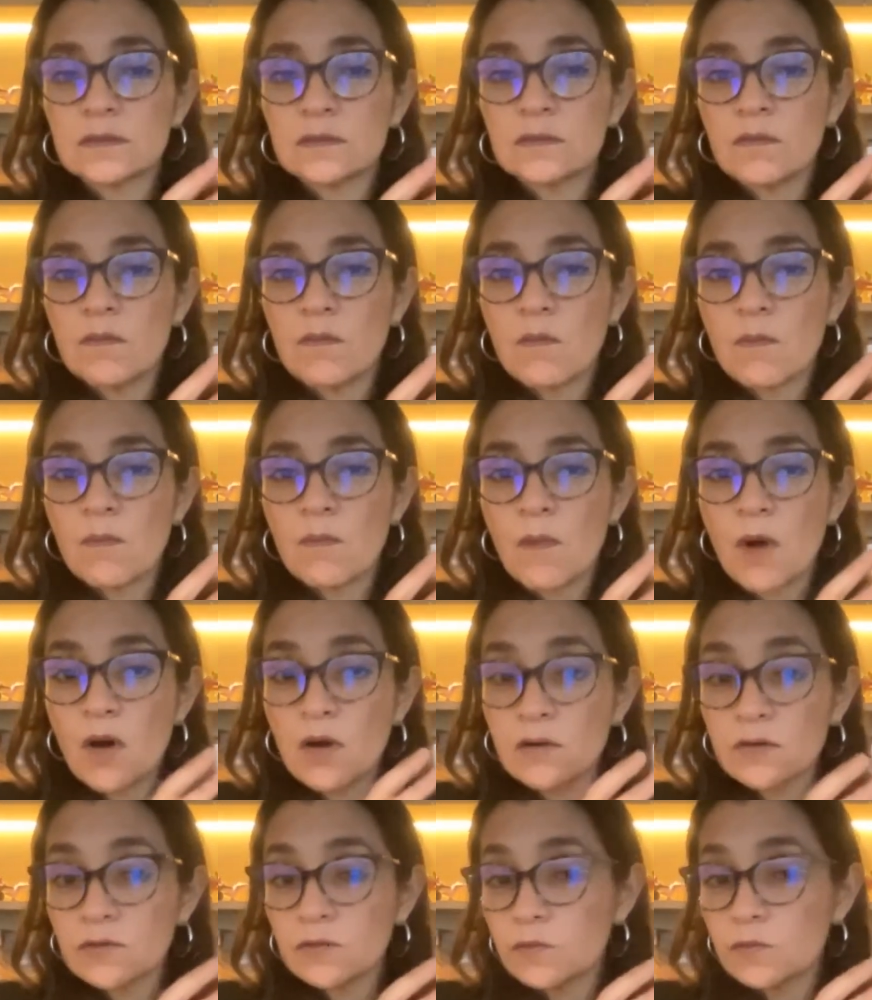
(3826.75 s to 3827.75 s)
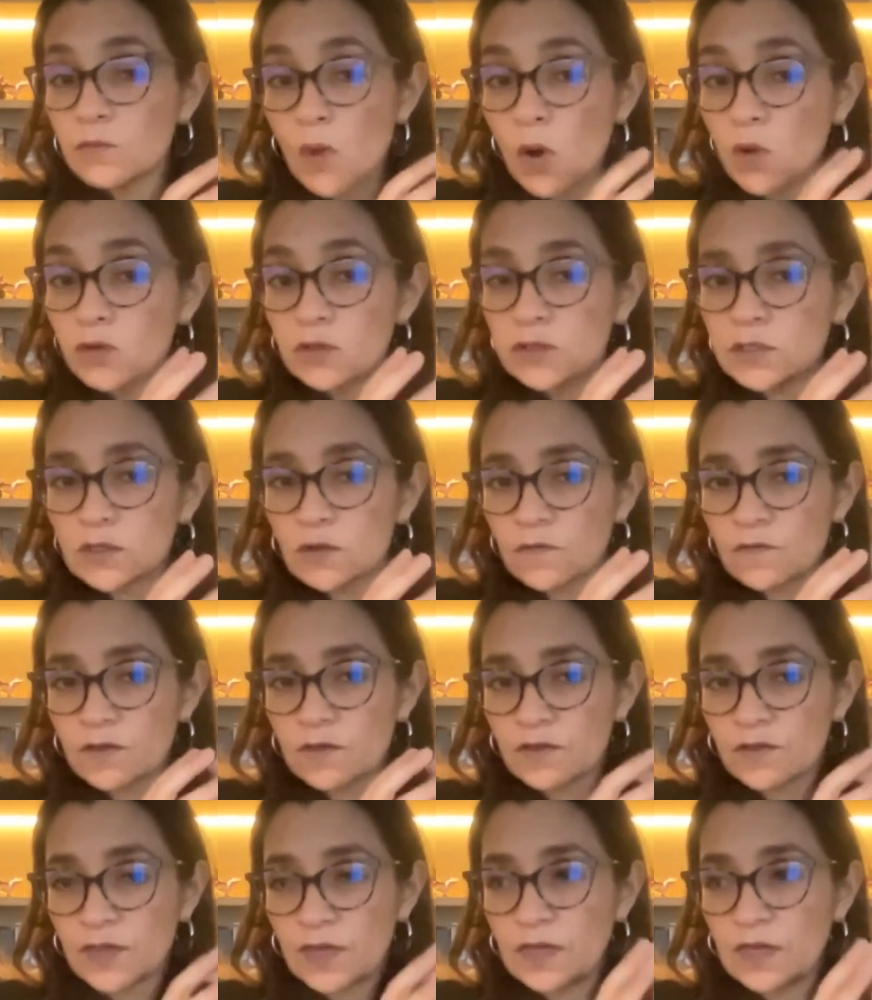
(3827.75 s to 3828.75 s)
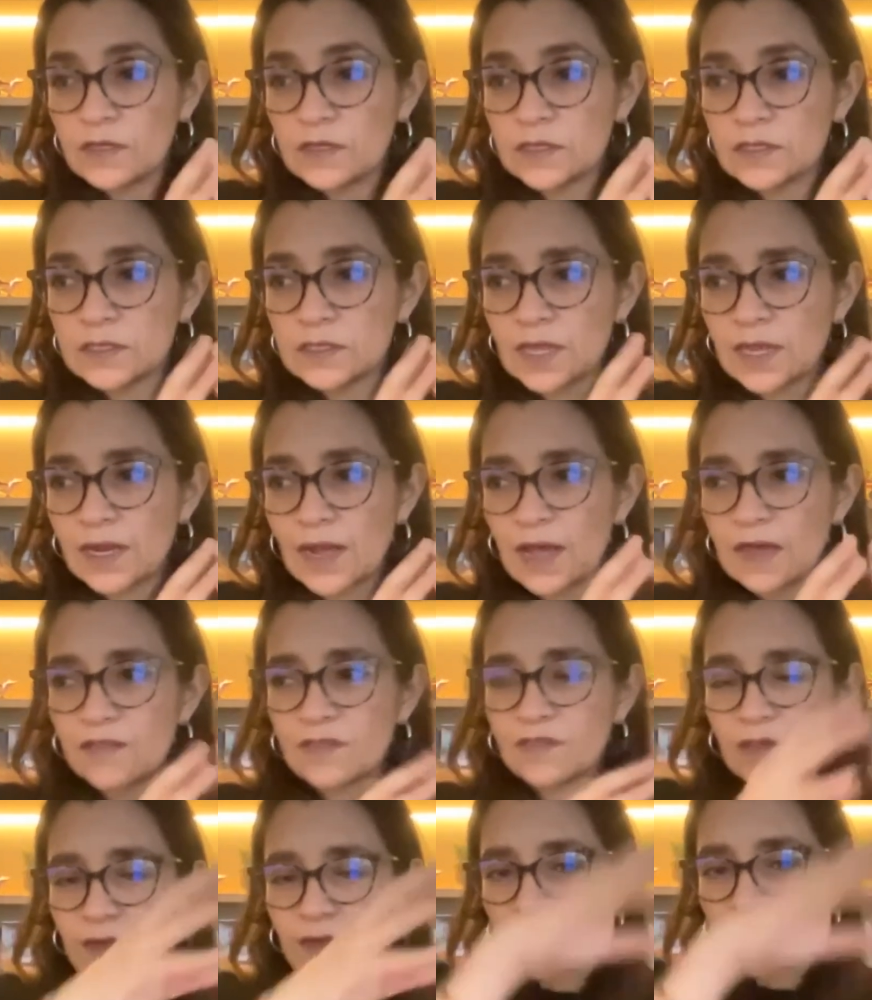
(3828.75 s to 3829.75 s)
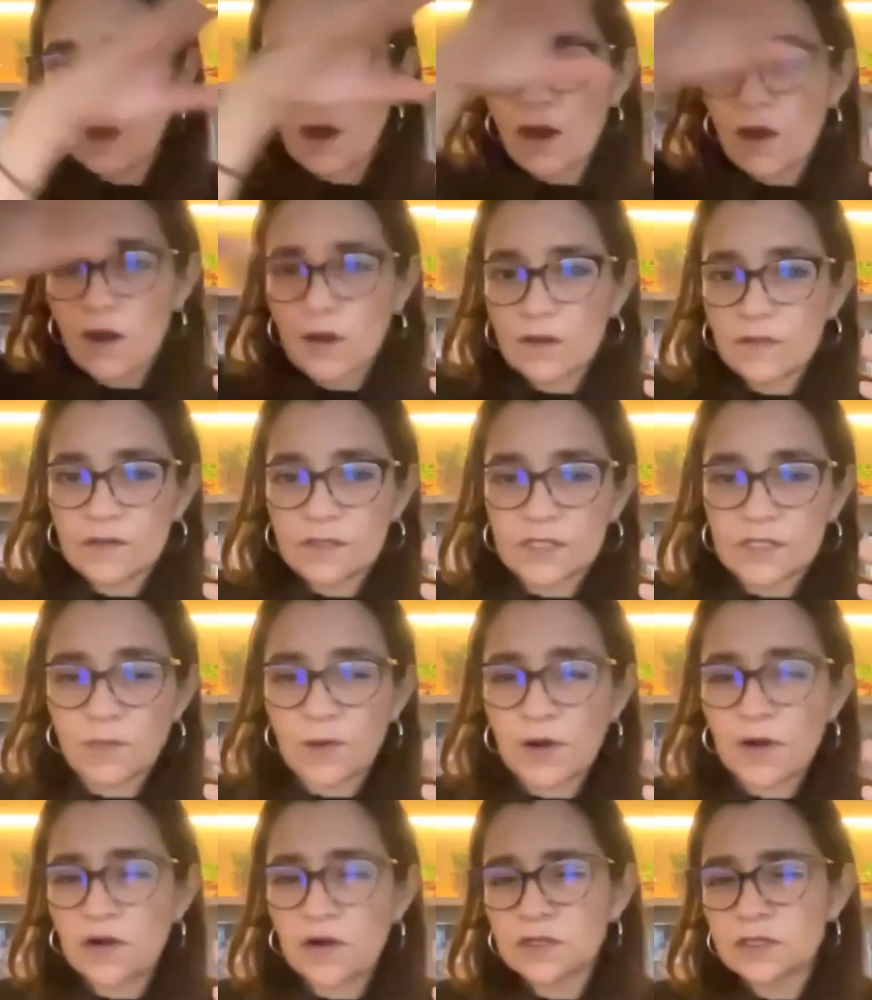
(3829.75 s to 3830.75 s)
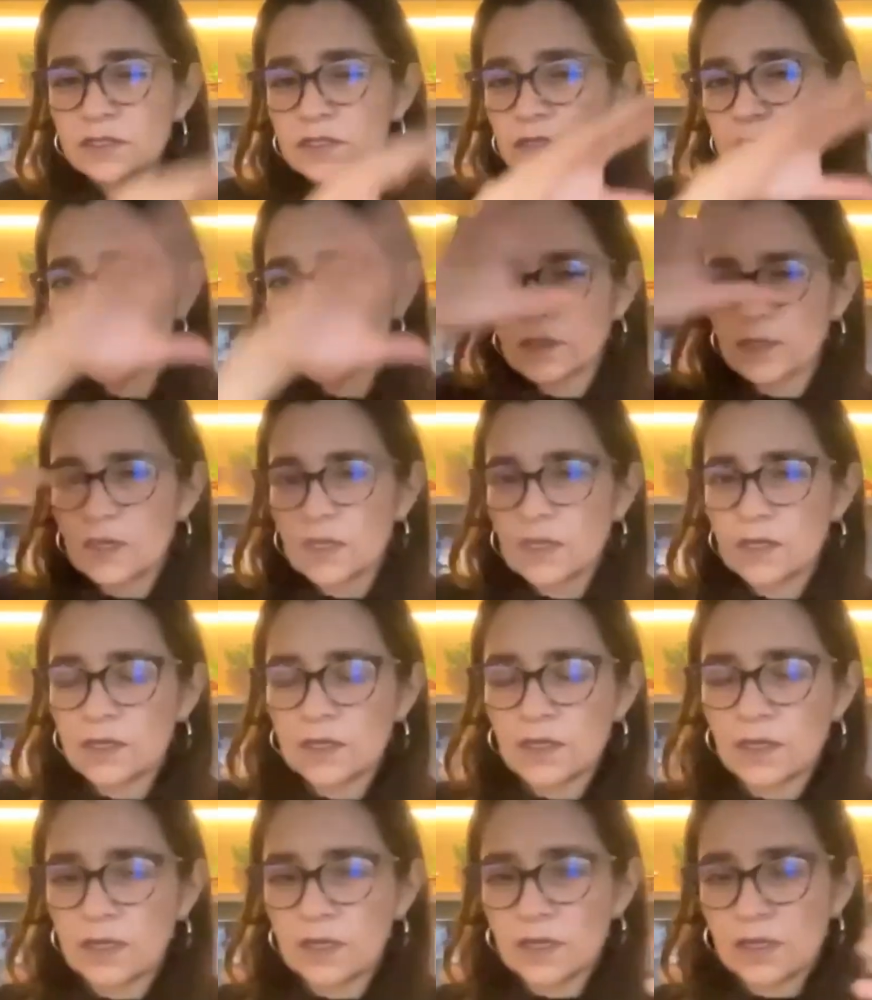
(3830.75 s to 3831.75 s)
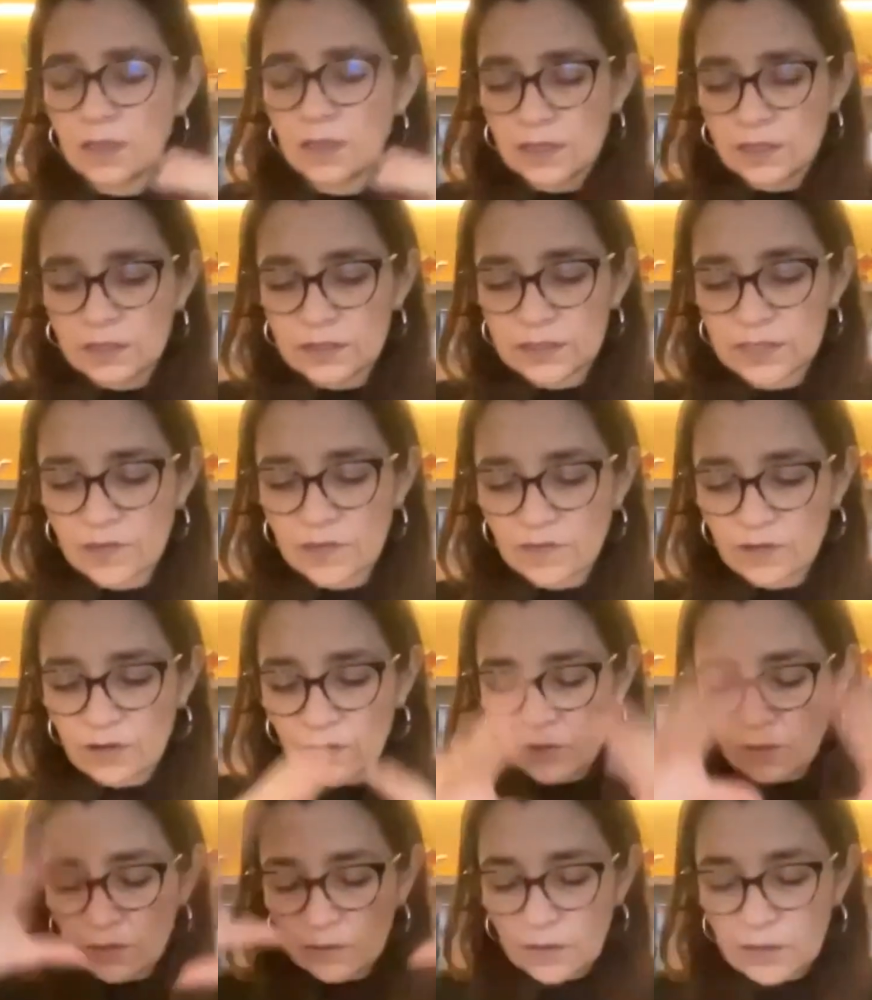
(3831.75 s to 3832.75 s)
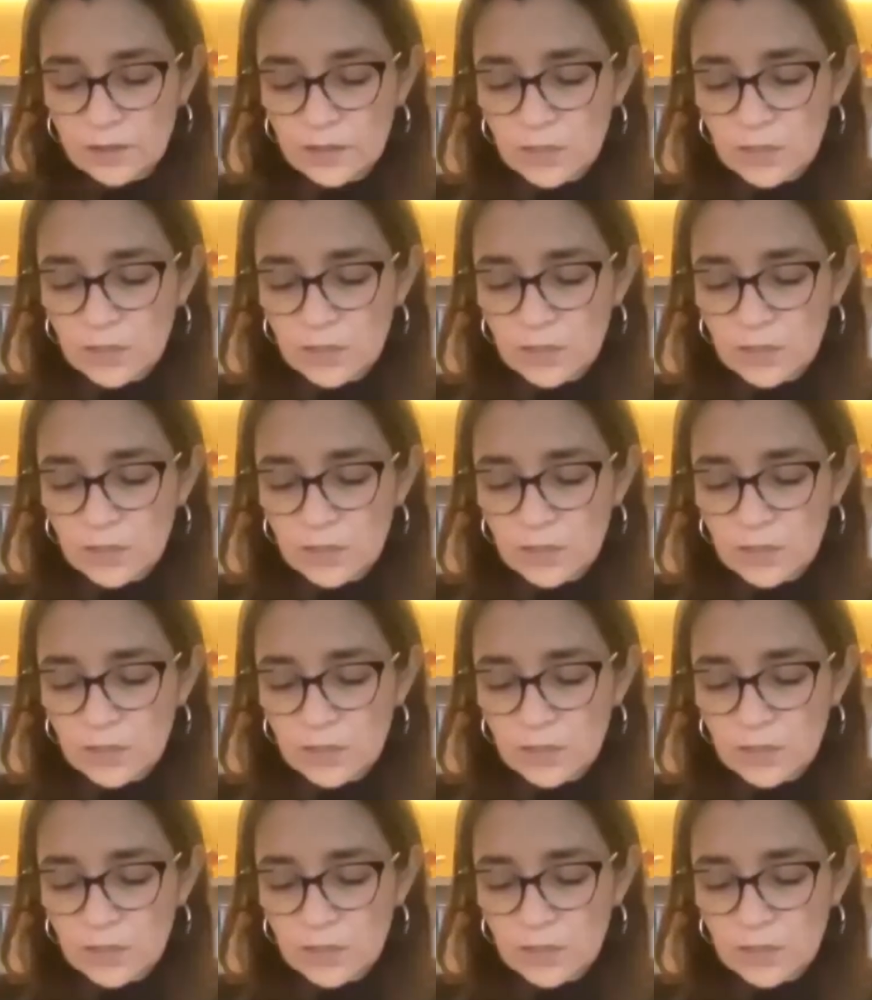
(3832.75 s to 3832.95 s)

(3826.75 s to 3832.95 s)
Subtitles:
most of the things that I think are dispersed in several